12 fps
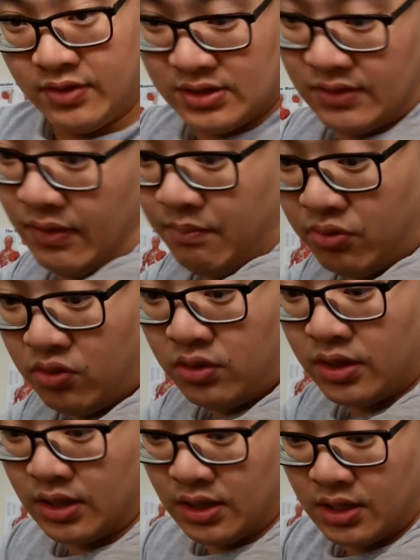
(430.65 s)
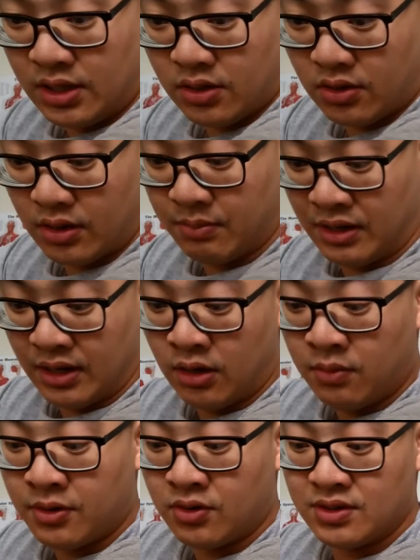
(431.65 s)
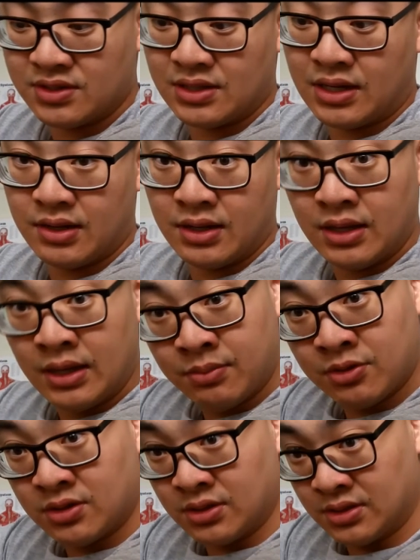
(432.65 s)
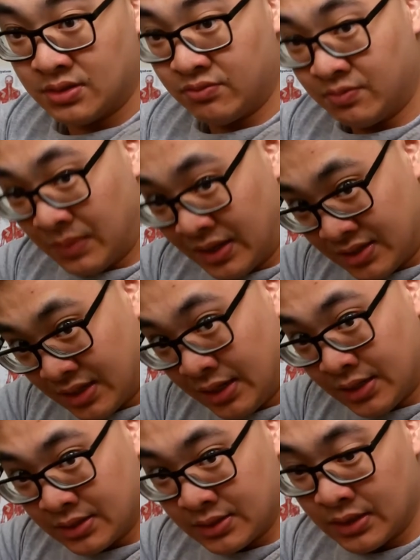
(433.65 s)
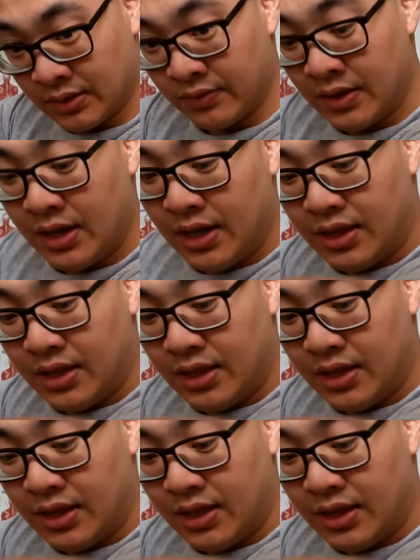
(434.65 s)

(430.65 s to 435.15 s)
Because if I'm pulling here and my elbow is not able to maintain itself,